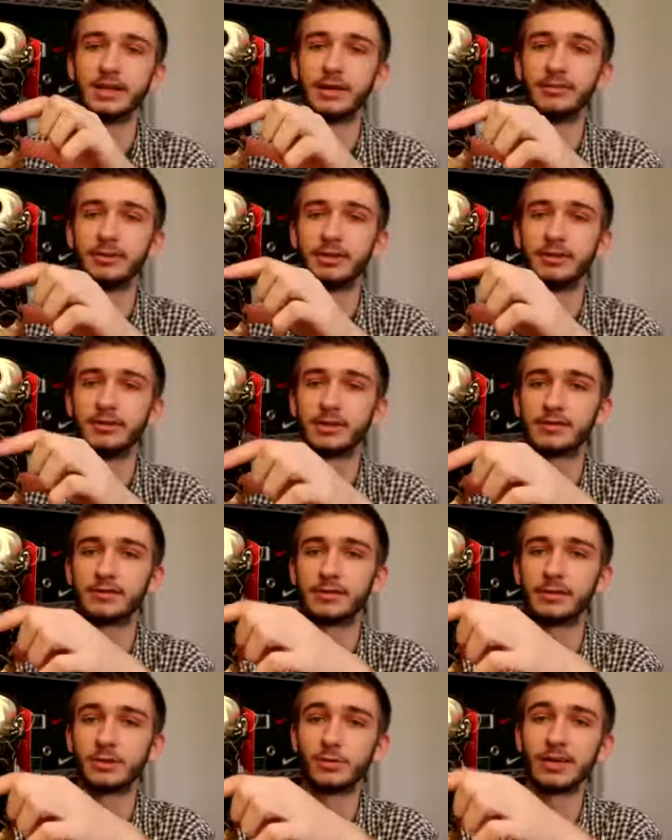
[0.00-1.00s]
W's
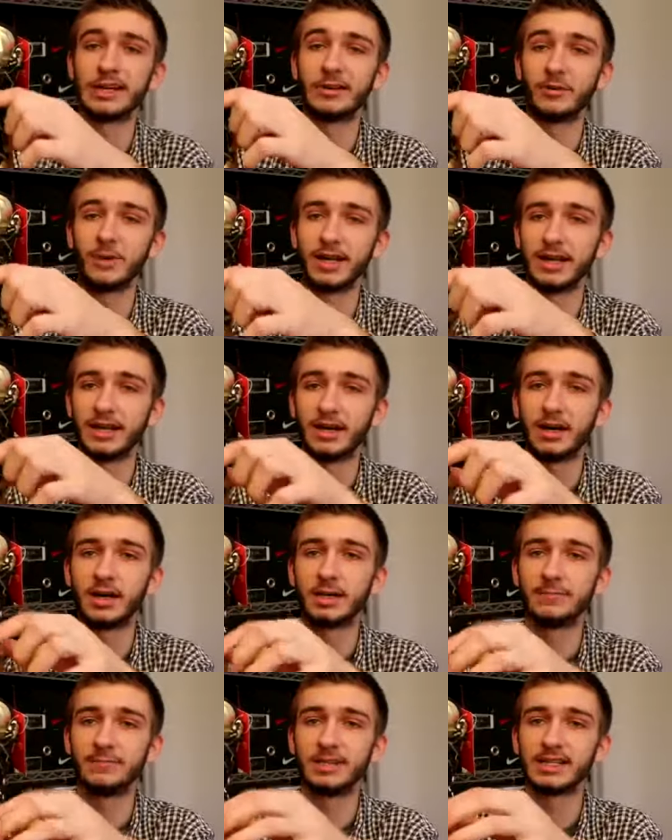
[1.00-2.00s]
for Dwyane Wade,
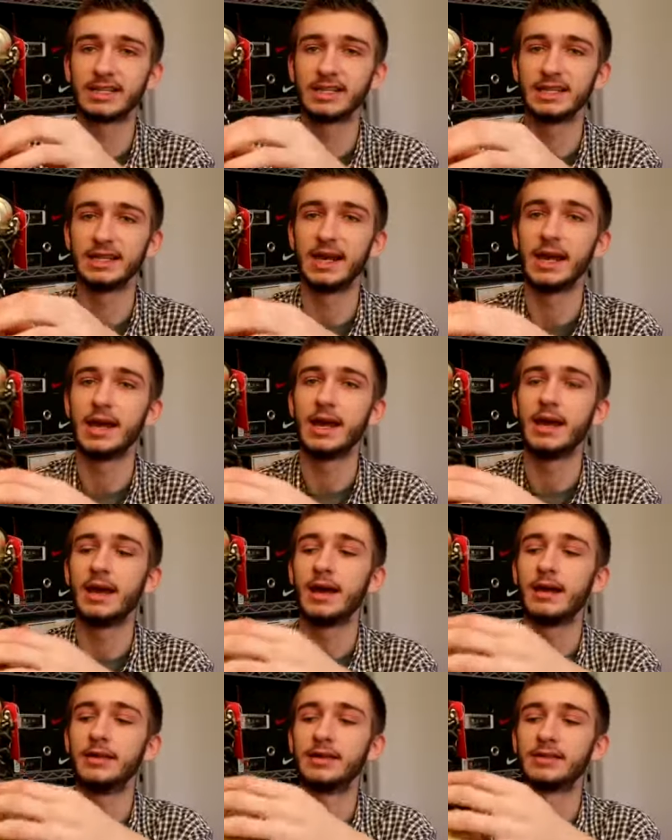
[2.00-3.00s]
obviously.
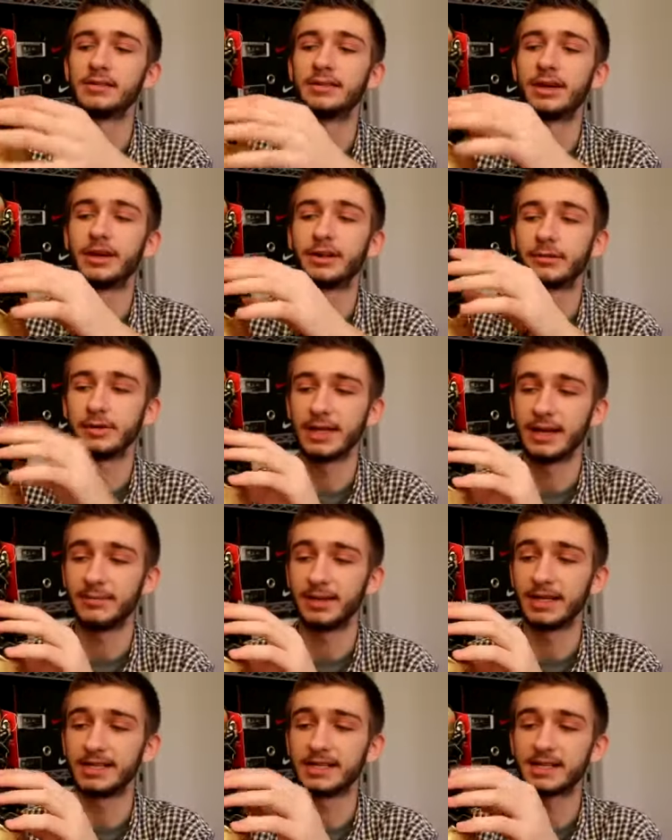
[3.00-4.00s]
These are not three
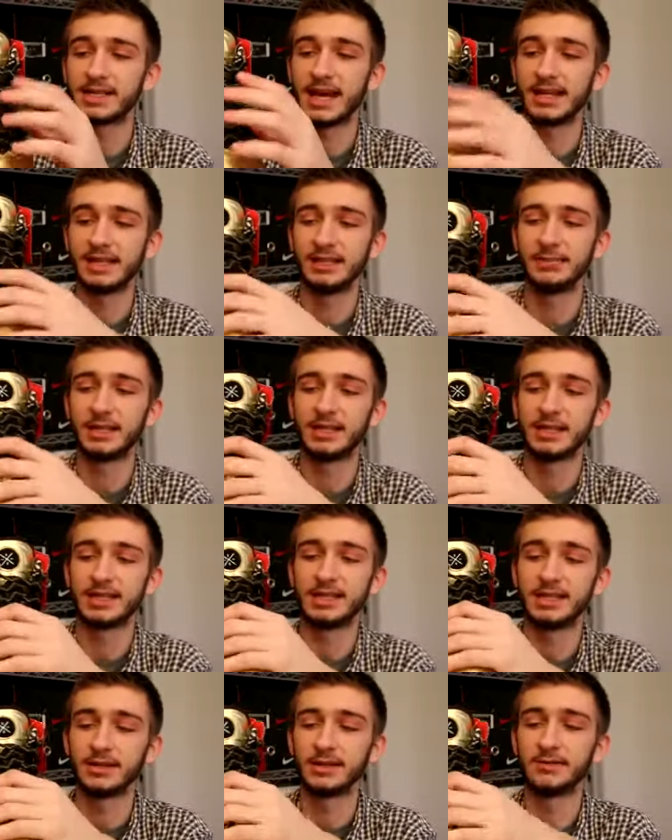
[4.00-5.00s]
M laces, sadly, but they
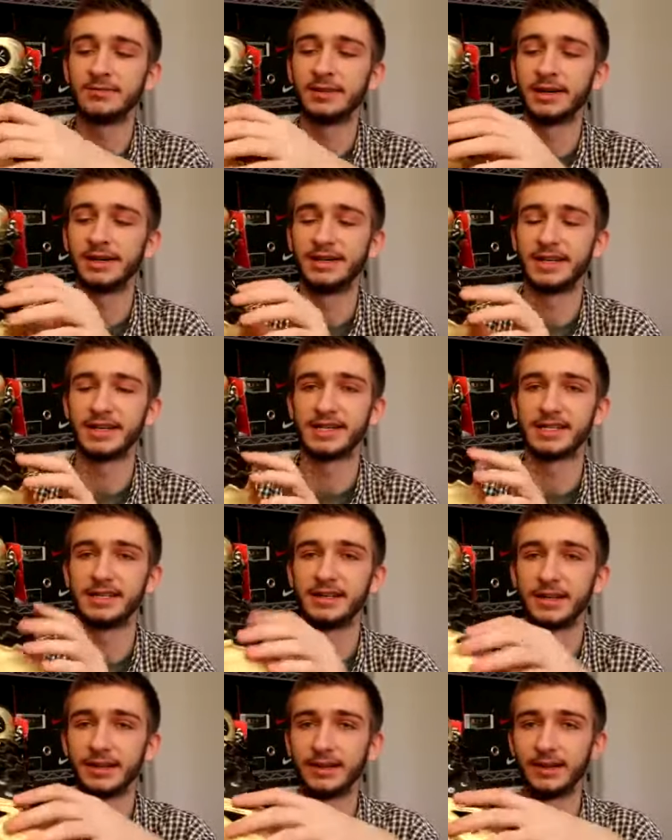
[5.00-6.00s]
still look very nice
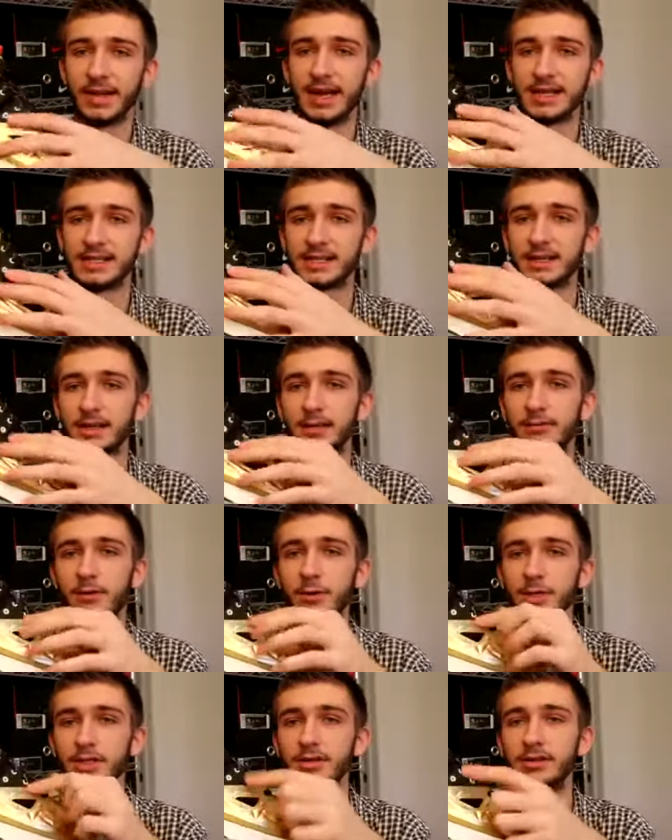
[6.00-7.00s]
nonetheless. Of
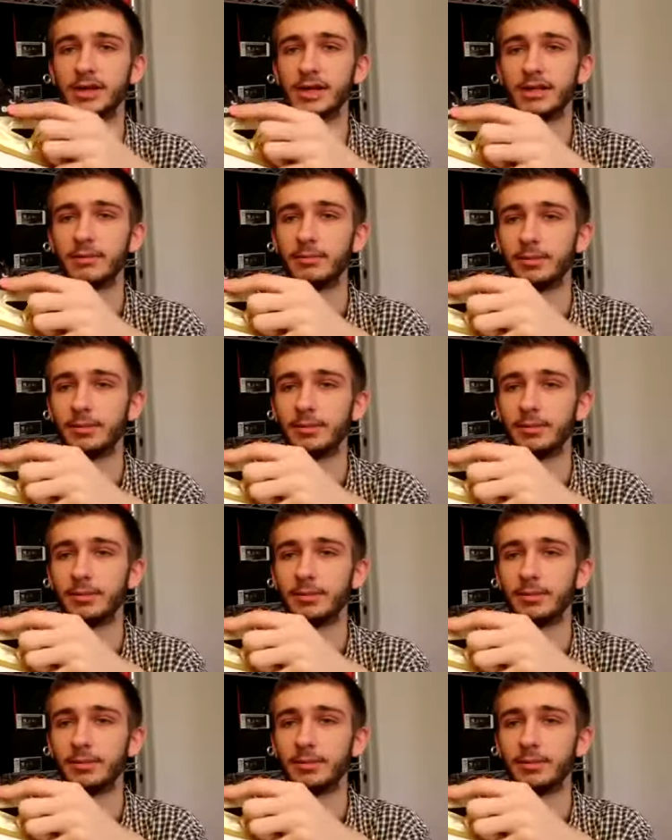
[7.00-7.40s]
course, you got your